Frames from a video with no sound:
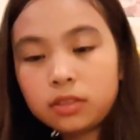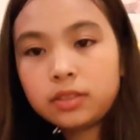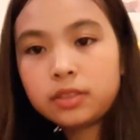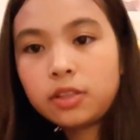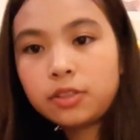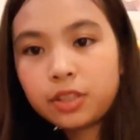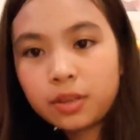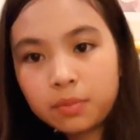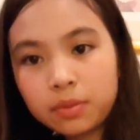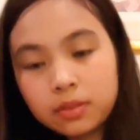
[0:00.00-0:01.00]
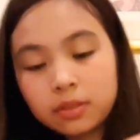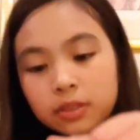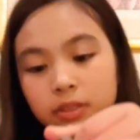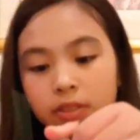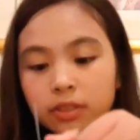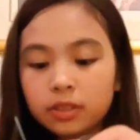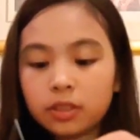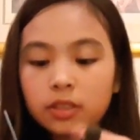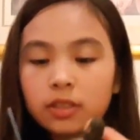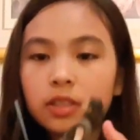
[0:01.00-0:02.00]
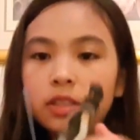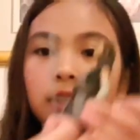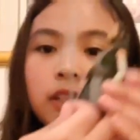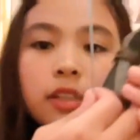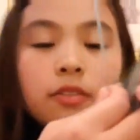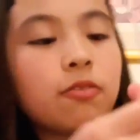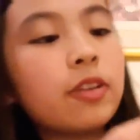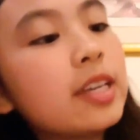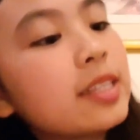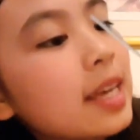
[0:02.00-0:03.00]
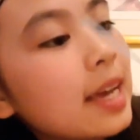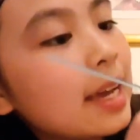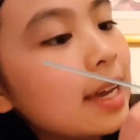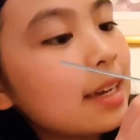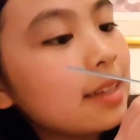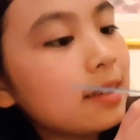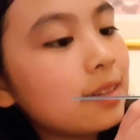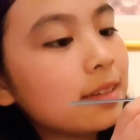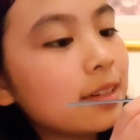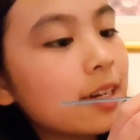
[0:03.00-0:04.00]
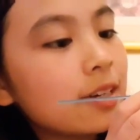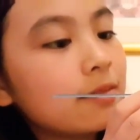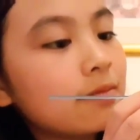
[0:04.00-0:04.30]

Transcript: So you can put it in Rey's hand, like